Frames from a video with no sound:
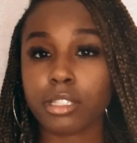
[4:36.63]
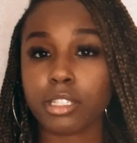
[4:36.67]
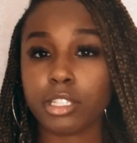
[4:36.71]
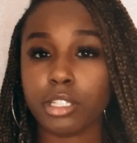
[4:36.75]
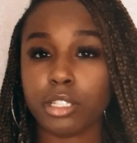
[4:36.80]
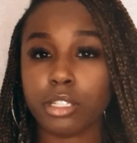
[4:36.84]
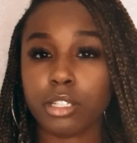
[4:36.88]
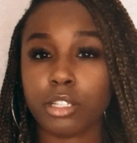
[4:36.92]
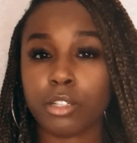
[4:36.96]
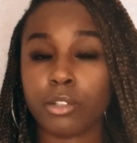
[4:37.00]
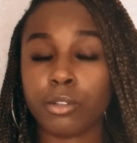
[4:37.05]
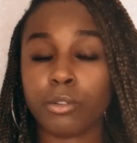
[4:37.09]

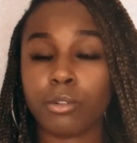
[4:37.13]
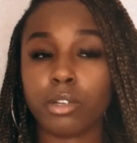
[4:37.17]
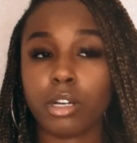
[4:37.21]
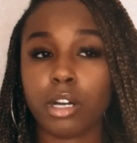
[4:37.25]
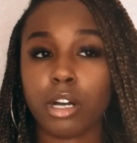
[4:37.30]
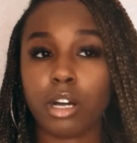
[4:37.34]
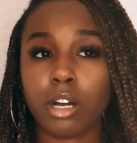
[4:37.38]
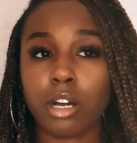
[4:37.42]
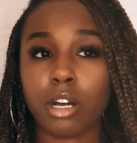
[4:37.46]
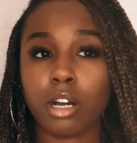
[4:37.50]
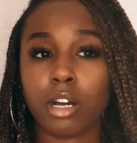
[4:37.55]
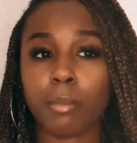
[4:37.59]
You know,
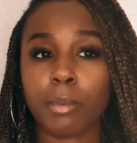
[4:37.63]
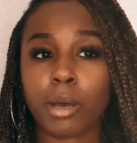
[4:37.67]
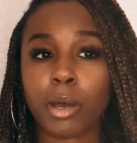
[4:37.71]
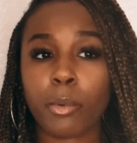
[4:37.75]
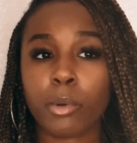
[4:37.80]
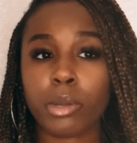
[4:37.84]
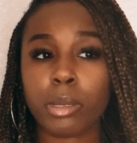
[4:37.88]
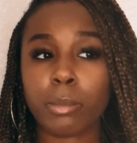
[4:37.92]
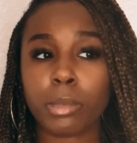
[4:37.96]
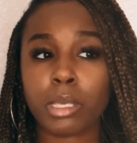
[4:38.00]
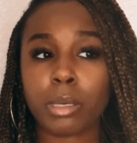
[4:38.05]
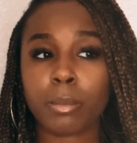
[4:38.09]
I
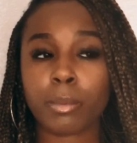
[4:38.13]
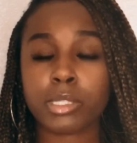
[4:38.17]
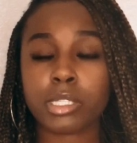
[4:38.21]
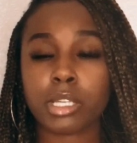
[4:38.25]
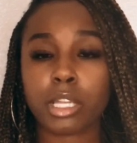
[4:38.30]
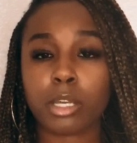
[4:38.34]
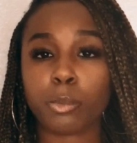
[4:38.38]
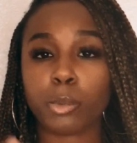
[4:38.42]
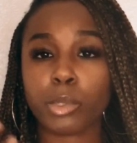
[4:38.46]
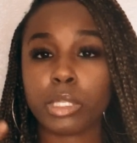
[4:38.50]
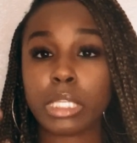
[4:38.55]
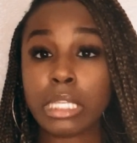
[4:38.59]
want to be able to
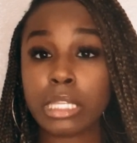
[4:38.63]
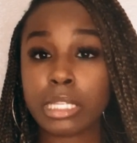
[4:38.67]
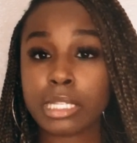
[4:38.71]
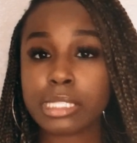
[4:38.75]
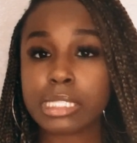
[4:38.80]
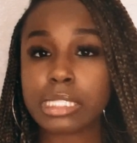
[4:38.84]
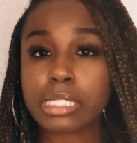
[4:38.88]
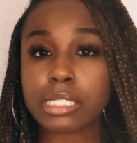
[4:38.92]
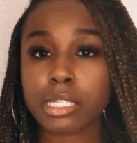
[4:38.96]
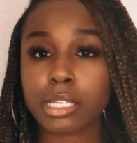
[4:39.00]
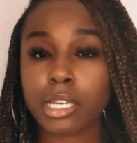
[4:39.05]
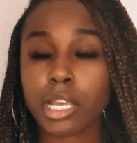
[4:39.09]
like really
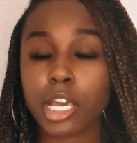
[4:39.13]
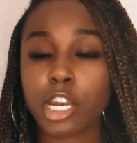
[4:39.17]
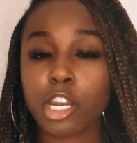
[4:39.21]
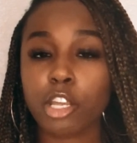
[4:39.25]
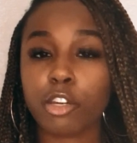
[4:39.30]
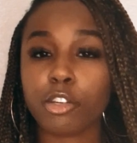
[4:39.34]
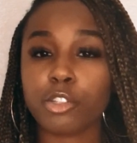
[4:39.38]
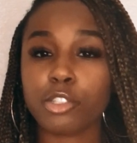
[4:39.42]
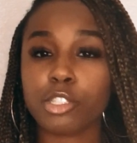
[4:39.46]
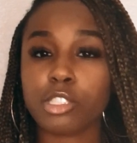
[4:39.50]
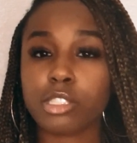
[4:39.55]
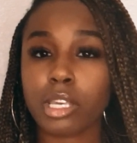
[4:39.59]
listen and
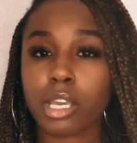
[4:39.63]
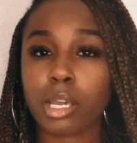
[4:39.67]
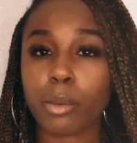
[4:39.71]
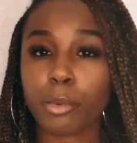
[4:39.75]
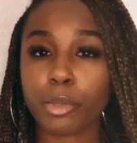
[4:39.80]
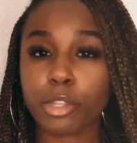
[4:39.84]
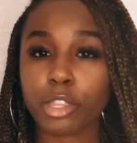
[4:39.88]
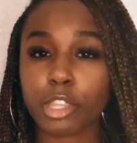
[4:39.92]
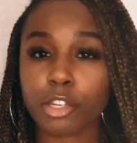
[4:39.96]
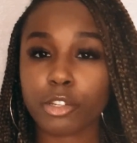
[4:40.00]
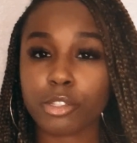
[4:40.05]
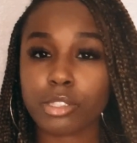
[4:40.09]
understand
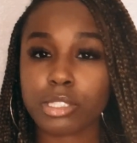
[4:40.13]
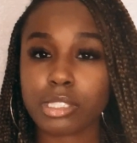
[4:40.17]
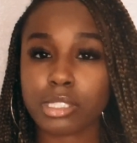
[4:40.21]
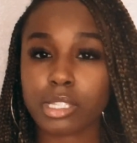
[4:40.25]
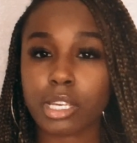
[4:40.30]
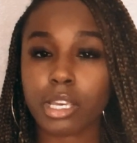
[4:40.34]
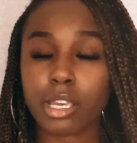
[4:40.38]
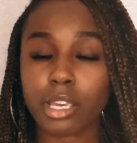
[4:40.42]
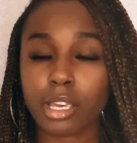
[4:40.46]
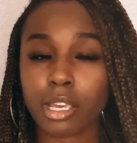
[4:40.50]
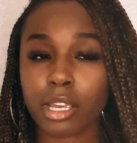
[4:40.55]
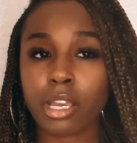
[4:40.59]
what they're
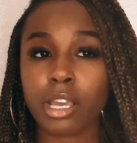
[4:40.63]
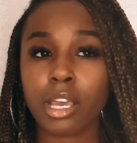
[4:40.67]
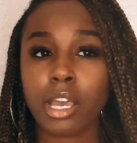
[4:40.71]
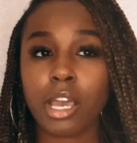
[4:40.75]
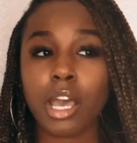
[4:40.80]
saying.